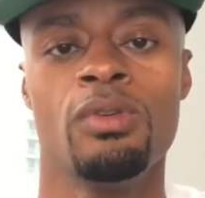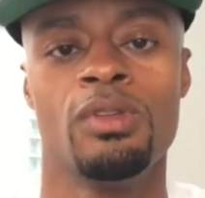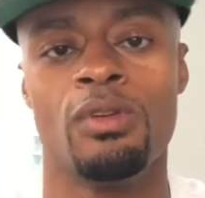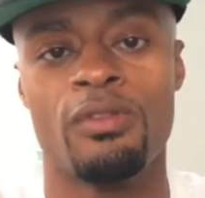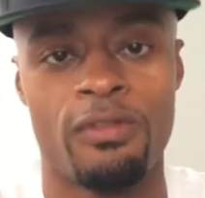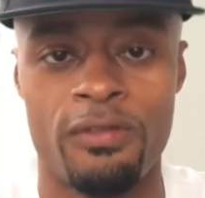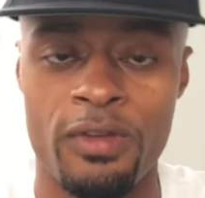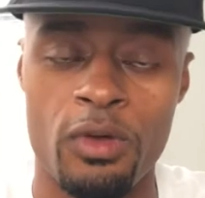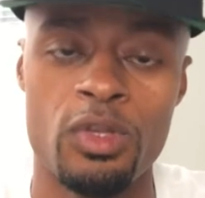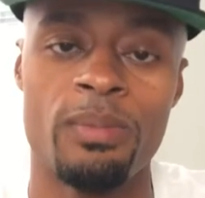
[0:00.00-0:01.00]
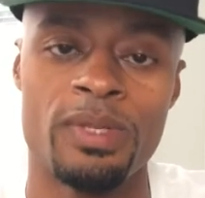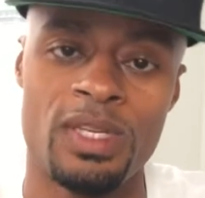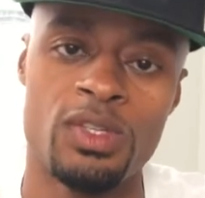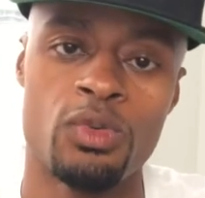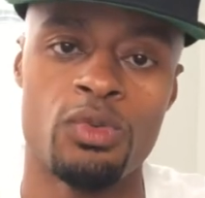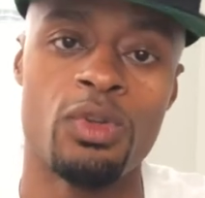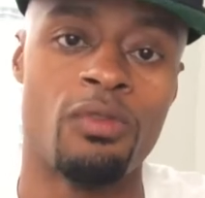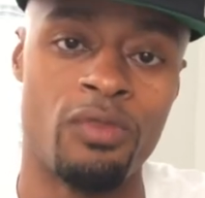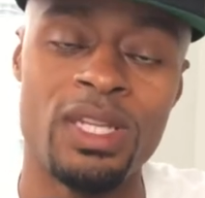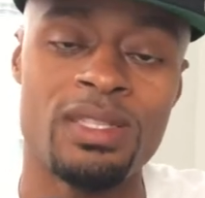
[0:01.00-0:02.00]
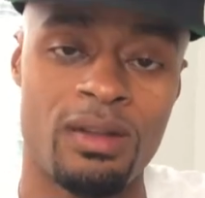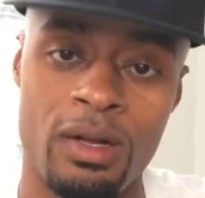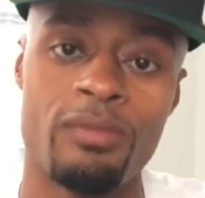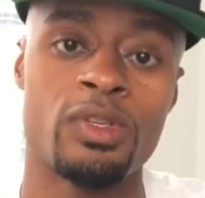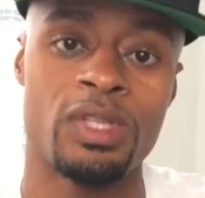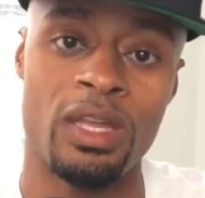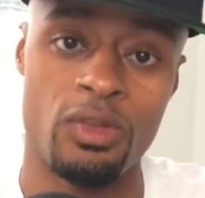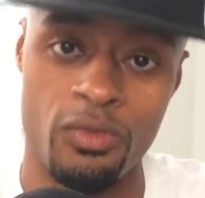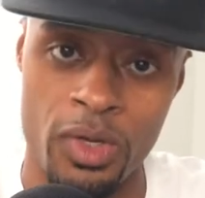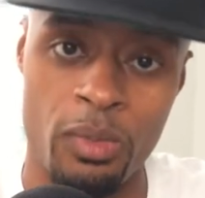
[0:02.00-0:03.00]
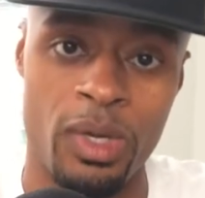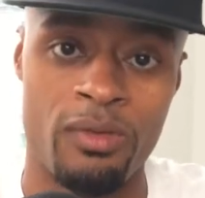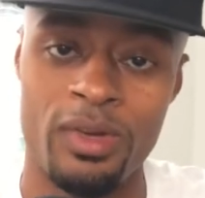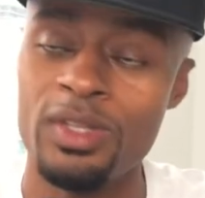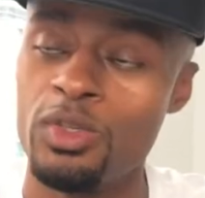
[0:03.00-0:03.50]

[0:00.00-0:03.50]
You can fulfill your potential. You can reach the levels that you really want to reach.